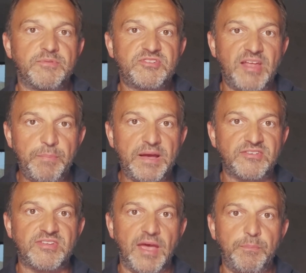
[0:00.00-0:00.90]
step by
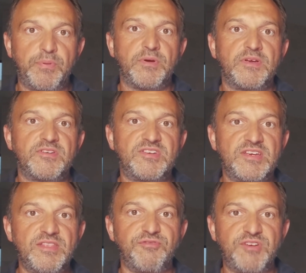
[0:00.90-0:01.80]
step,
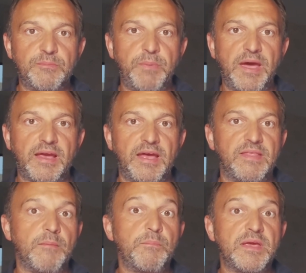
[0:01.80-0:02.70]
see the feedback,
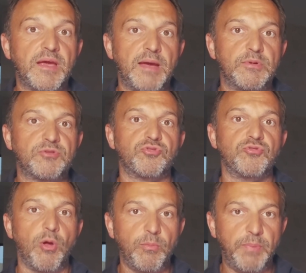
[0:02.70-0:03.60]
and then being able to
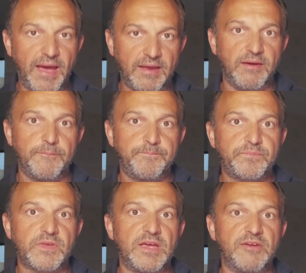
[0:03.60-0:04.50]
roll back
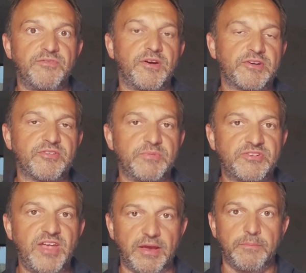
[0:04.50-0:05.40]
if there is a
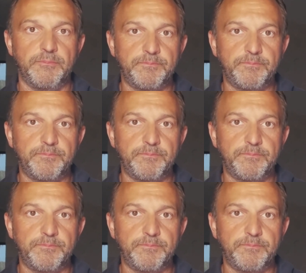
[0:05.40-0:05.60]
mistake.